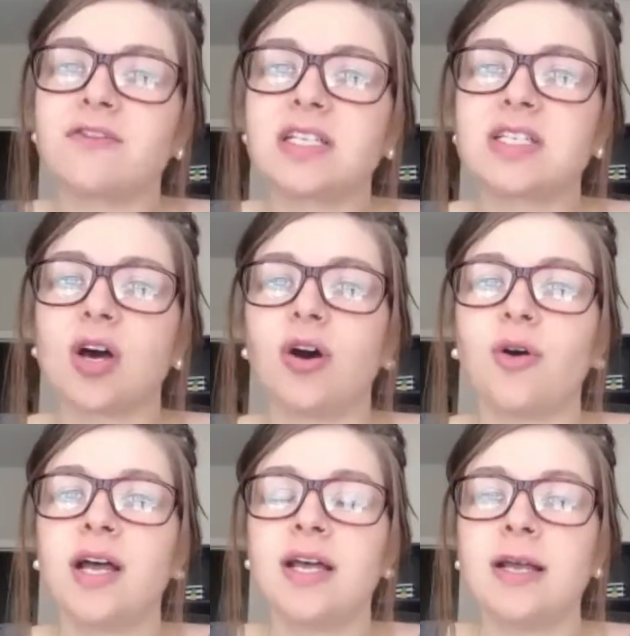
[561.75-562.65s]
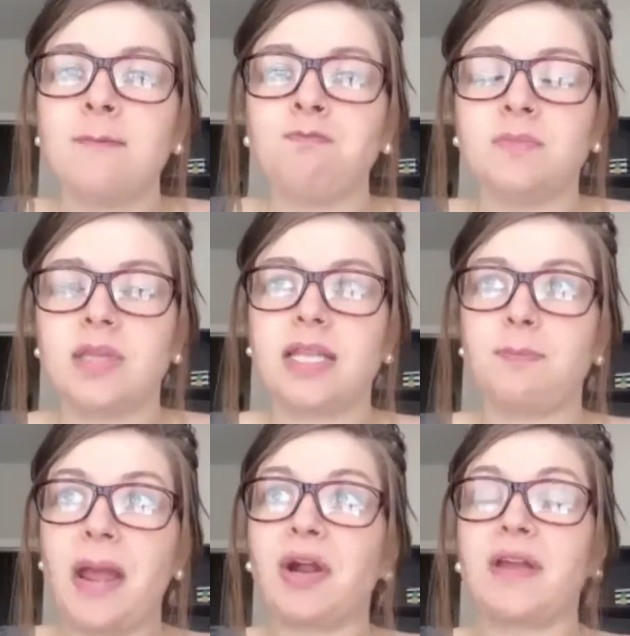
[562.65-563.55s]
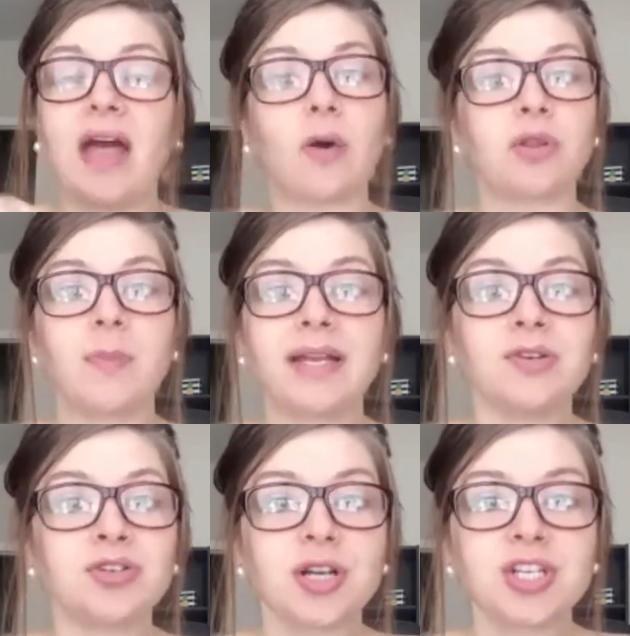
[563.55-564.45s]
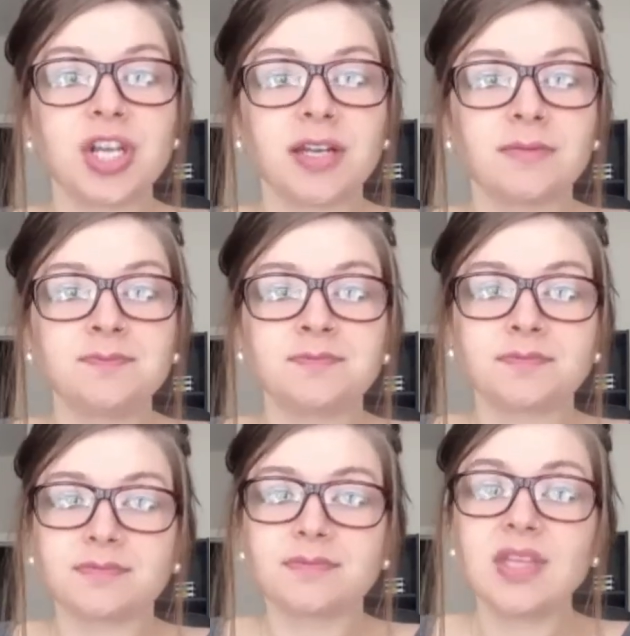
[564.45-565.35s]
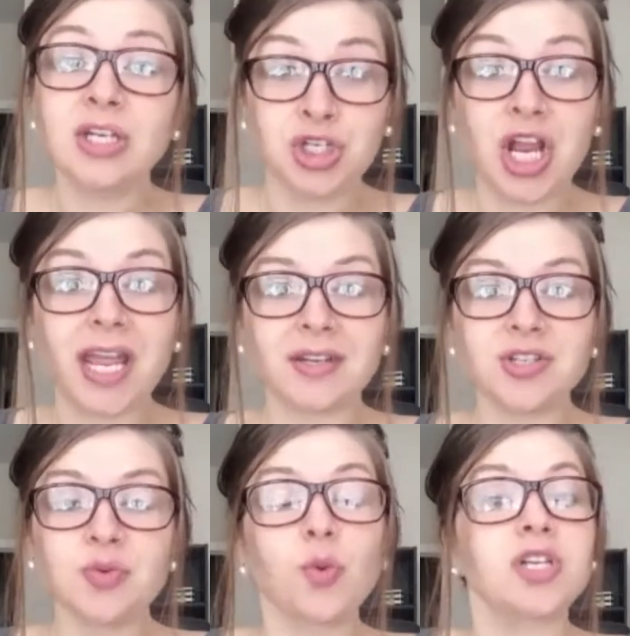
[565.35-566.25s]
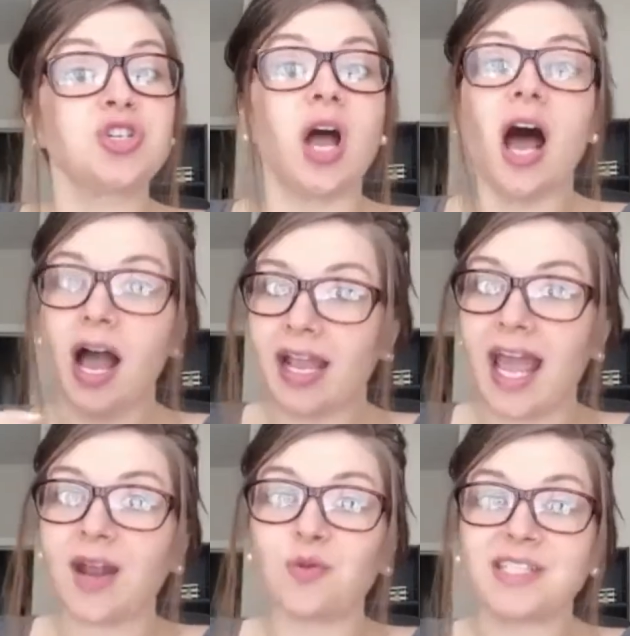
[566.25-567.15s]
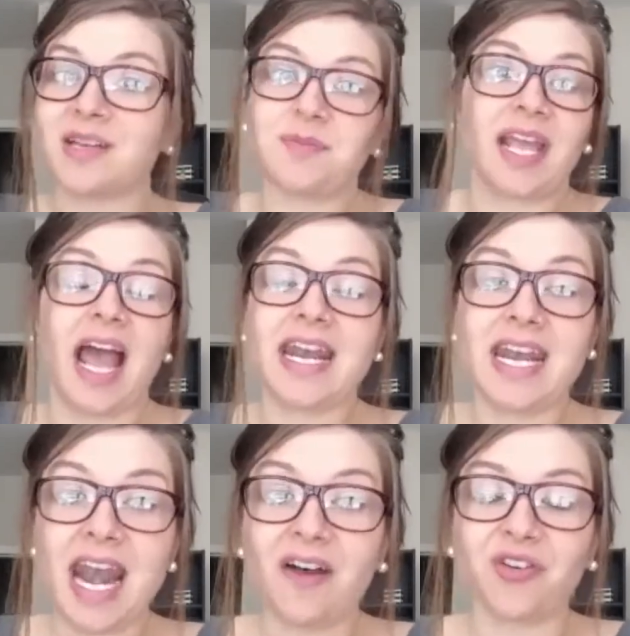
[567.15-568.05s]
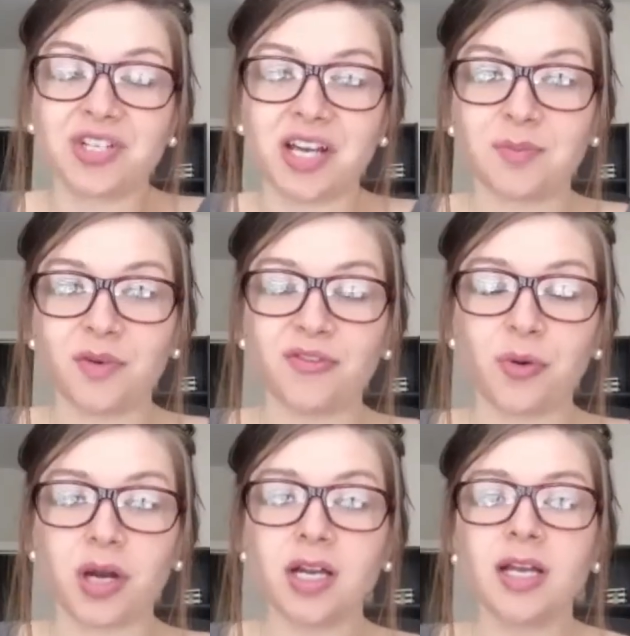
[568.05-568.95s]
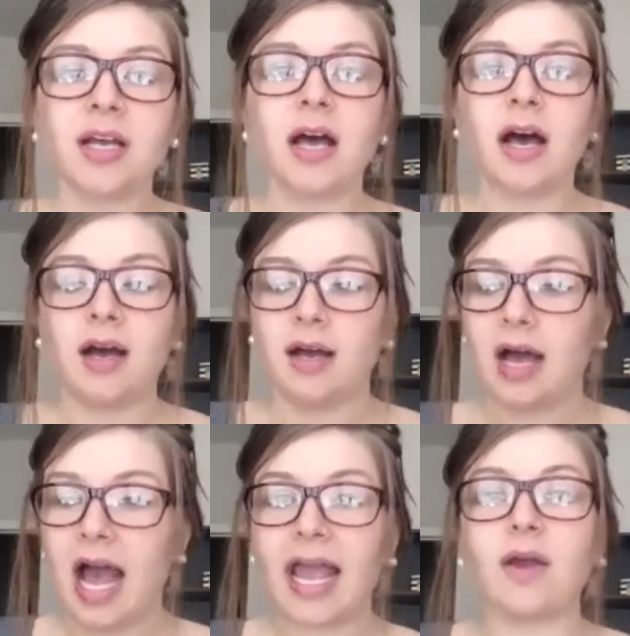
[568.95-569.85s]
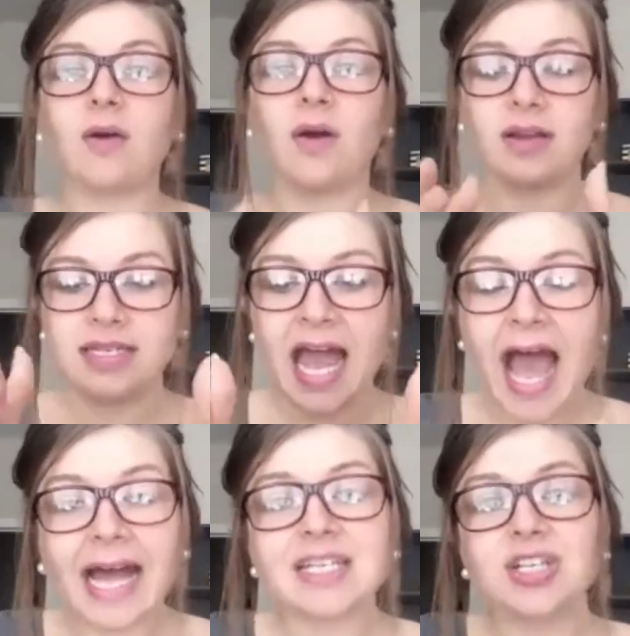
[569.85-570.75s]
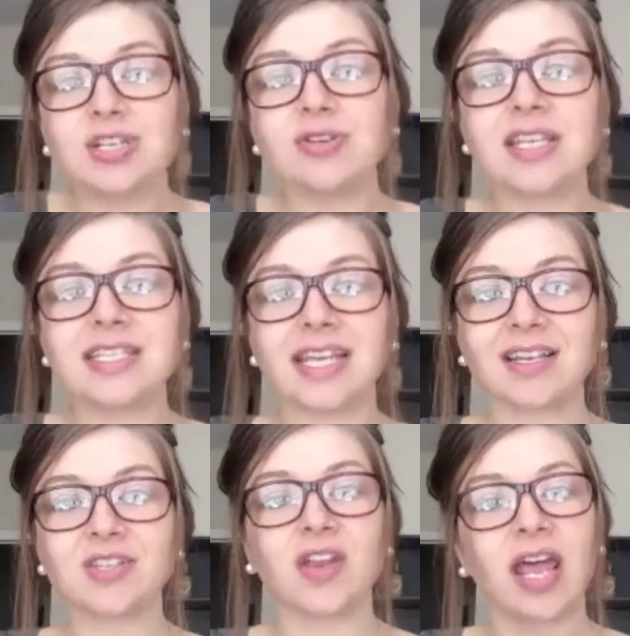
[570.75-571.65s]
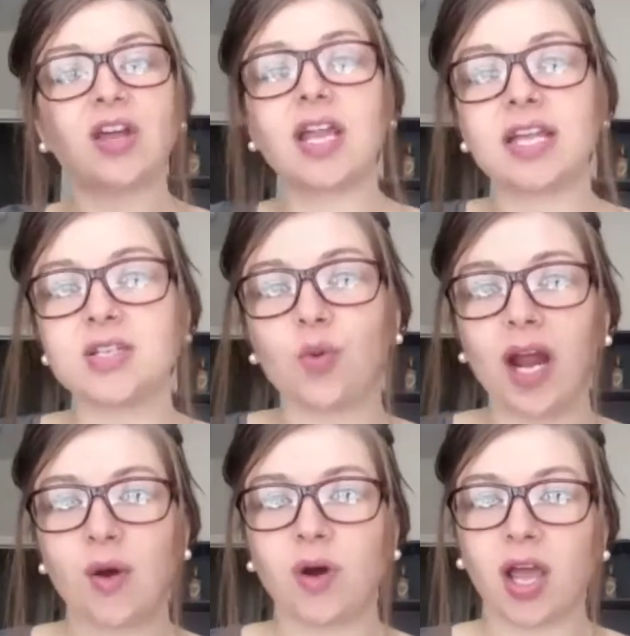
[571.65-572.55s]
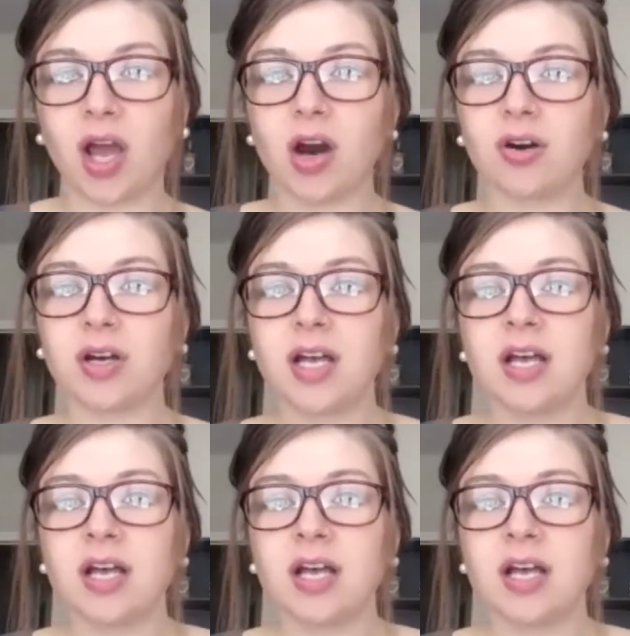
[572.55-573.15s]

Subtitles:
And so pairing that with my nutrition change, which again was something I'd never done before, I had to do these things so that I could get to where I want to go.